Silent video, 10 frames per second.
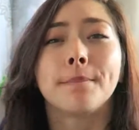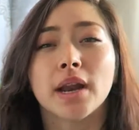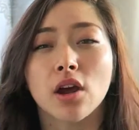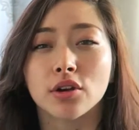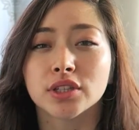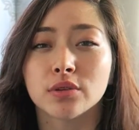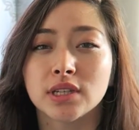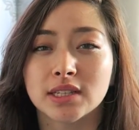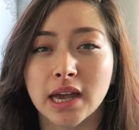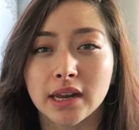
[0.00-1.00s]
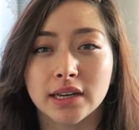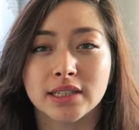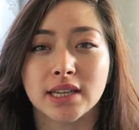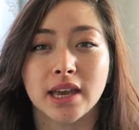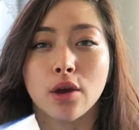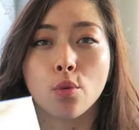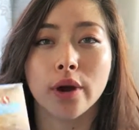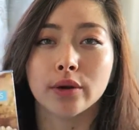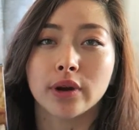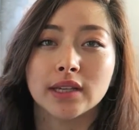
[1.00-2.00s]
But I also decided to get
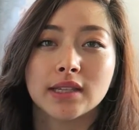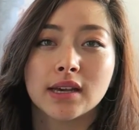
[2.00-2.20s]
white rice